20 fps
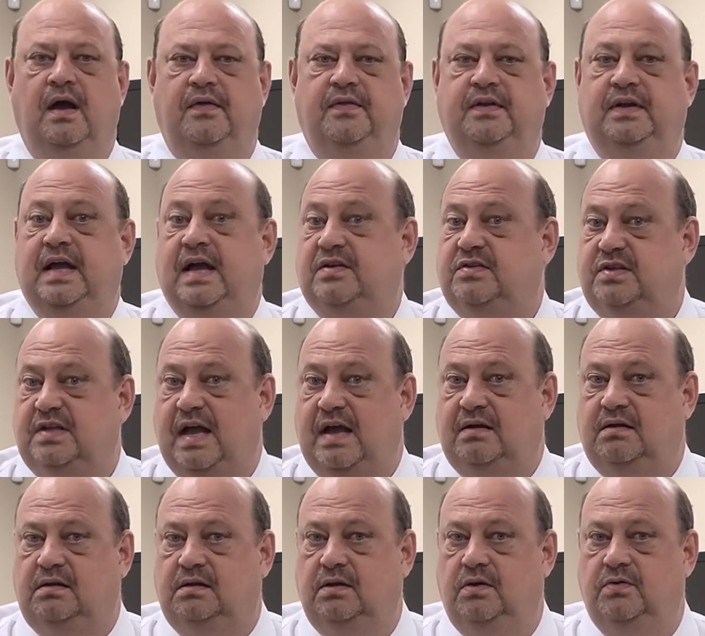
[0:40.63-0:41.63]
The
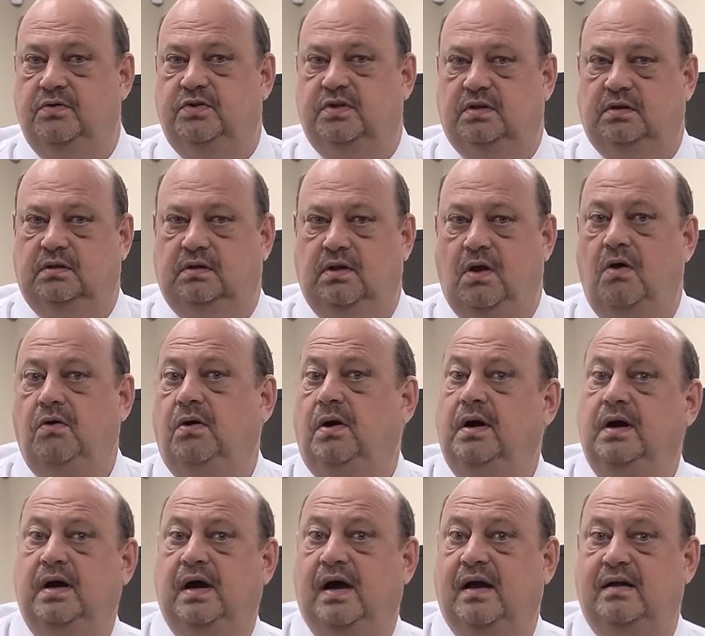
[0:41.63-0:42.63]
Nasdaq closed
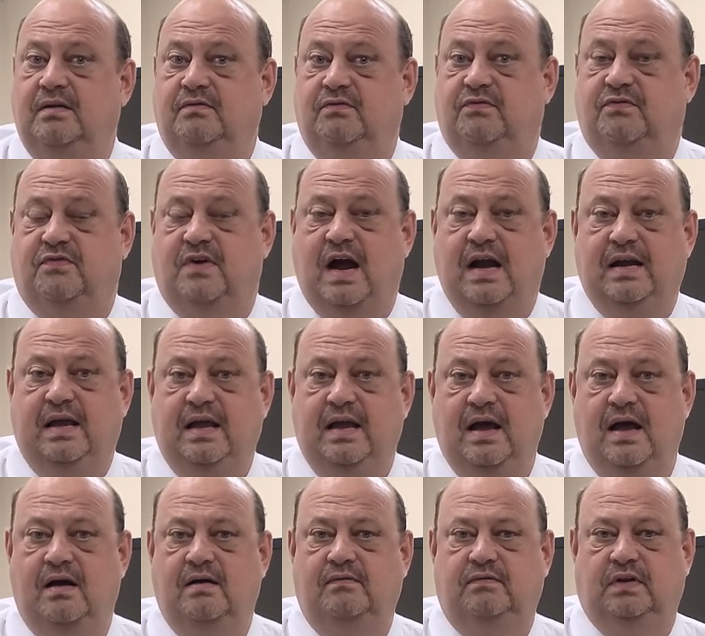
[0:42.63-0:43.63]
lower on Friday
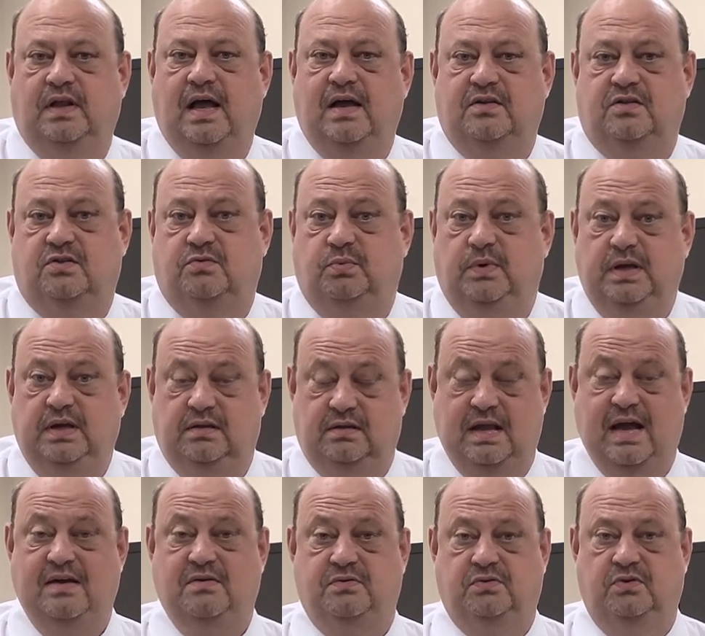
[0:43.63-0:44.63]
of last week,
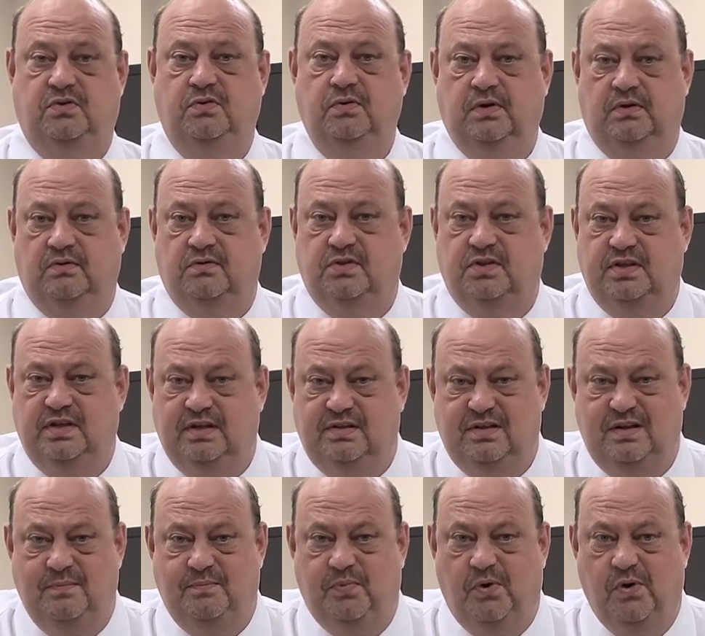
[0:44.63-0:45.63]
down
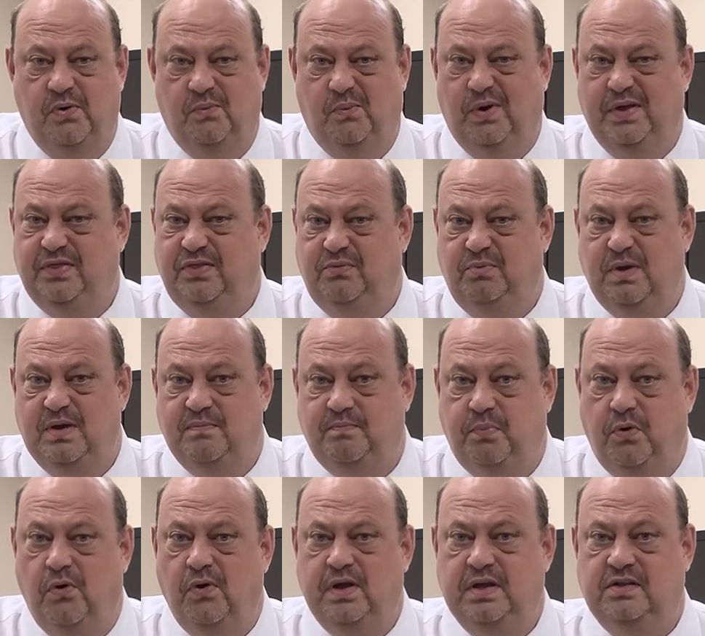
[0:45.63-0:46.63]
260.13
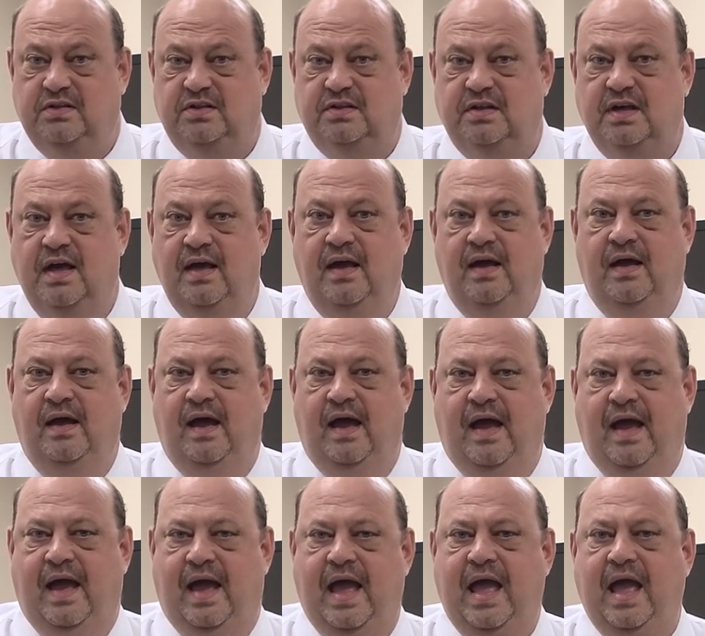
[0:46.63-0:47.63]
points
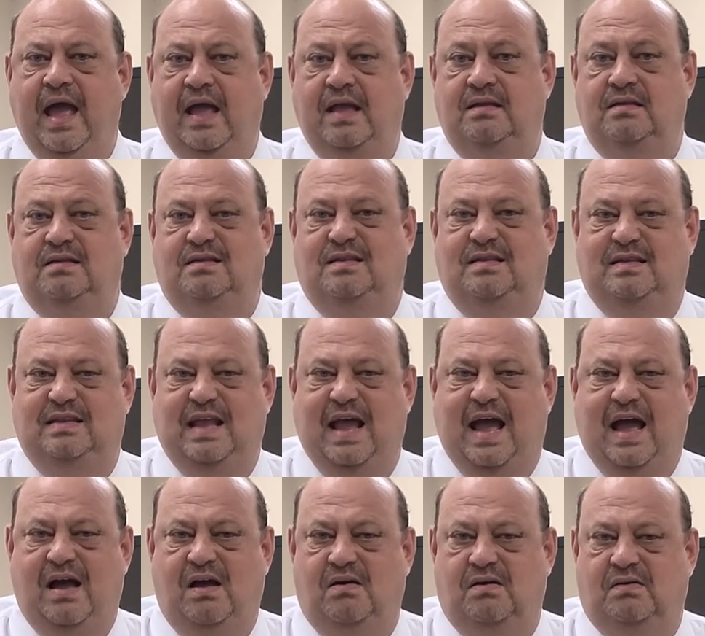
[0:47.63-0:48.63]
and
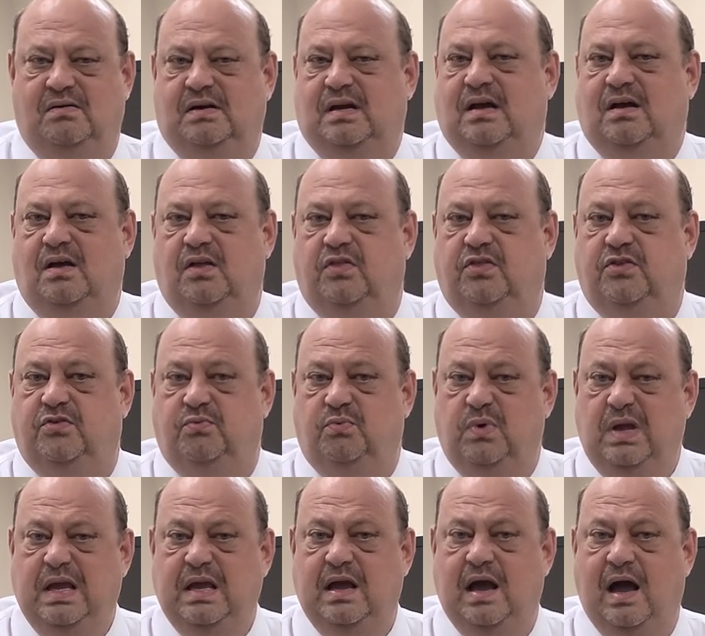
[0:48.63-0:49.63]
down
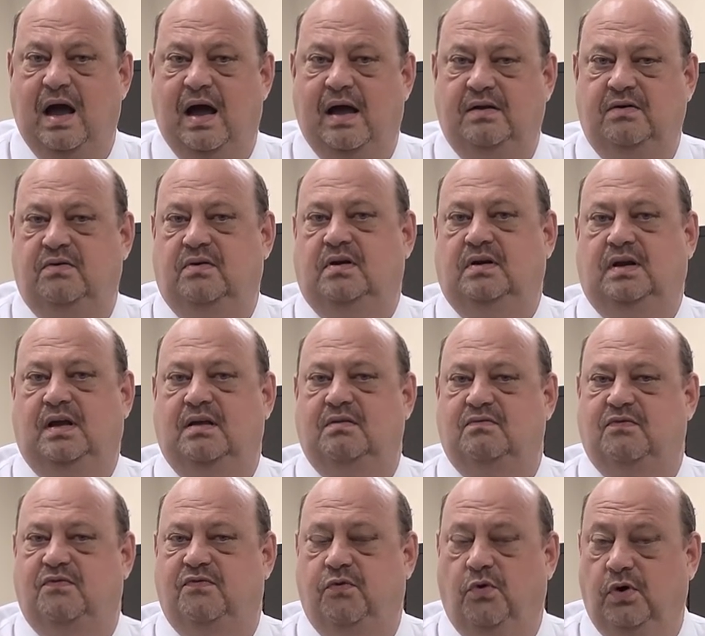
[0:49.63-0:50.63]

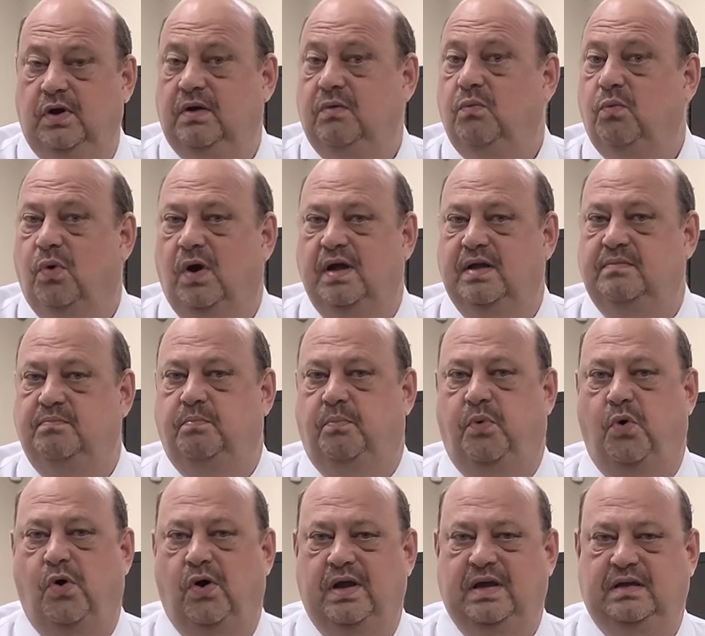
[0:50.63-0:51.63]

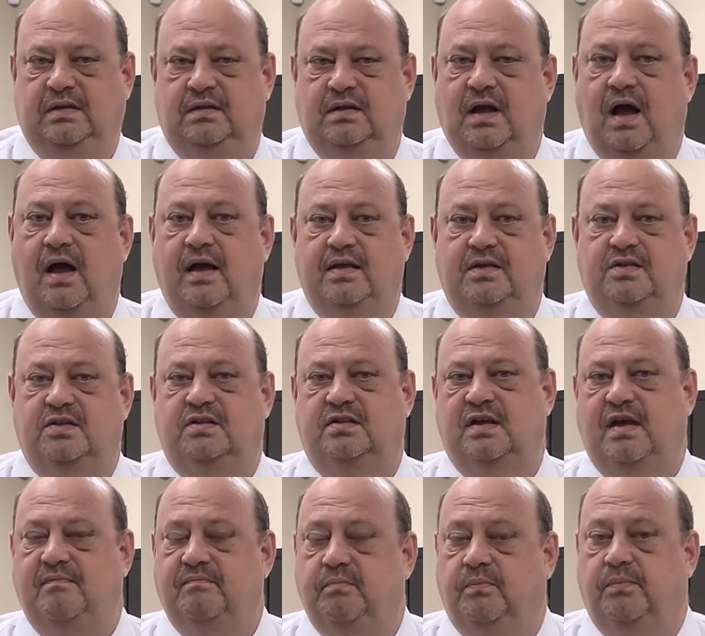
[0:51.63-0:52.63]

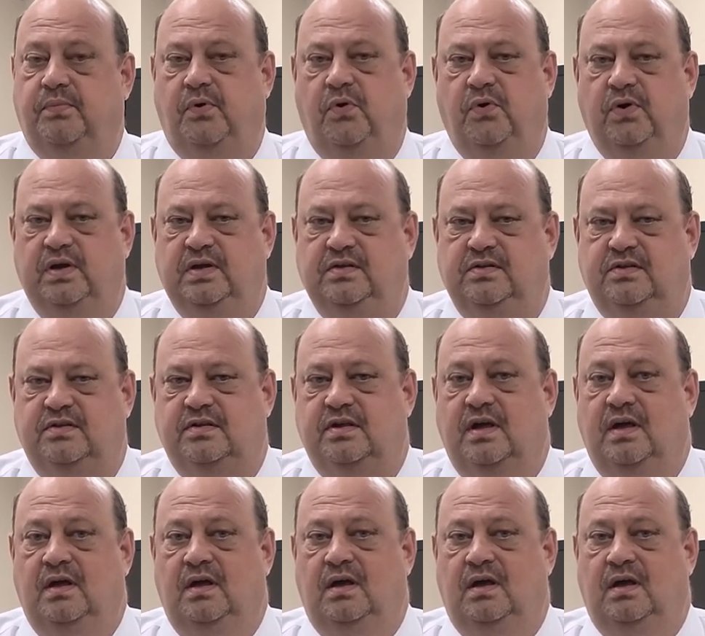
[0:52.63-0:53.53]
341.97 points